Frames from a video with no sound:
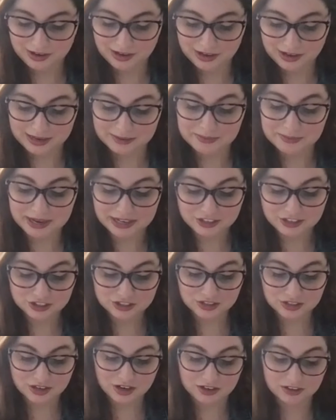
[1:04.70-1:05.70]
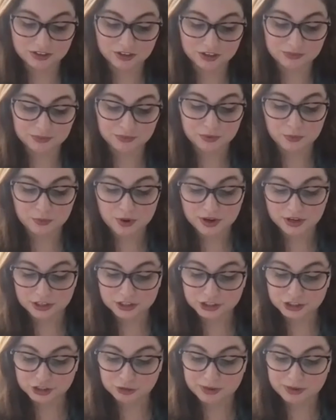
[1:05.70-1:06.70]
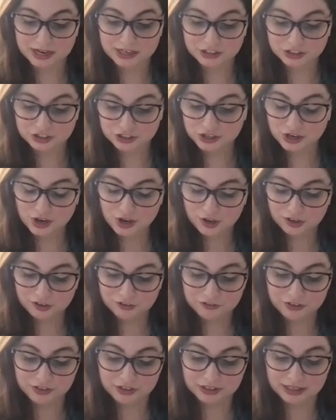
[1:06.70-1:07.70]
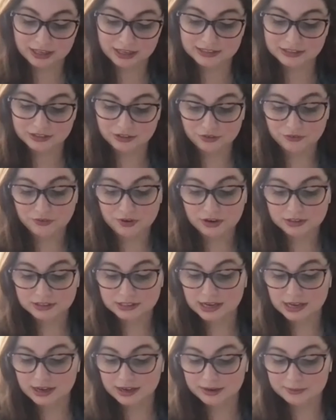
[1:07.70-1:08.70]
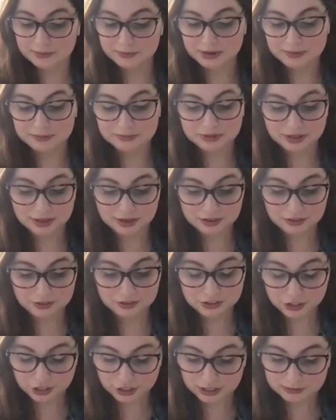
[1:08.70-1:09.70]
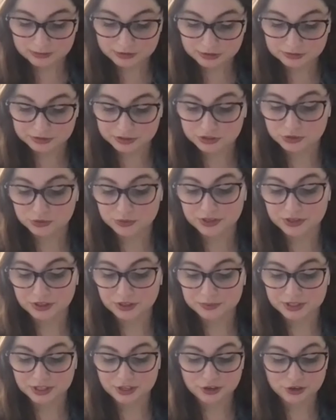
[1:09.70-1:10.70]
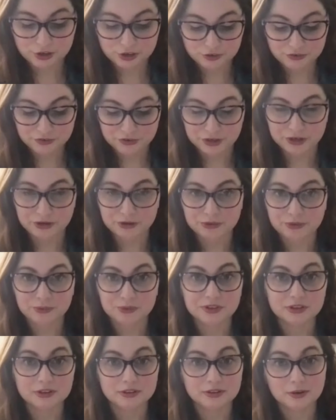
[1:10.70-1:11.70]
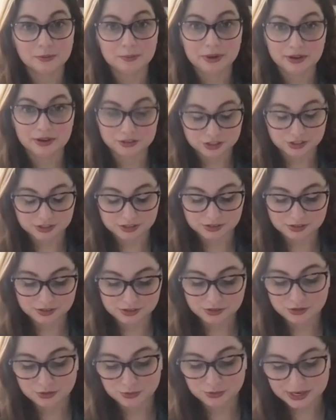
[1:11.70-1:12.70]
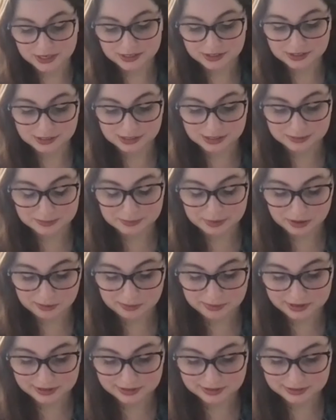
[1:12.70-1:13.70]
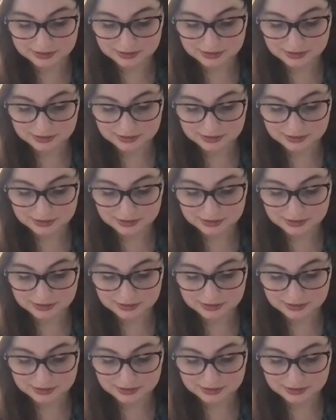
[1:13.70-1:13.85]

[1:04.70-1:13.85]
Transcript: An impatient gardener will water too much, fertilize at the wrong time, and pluck their turnips from the soil when they could have grown with a little patience twice as bulbous.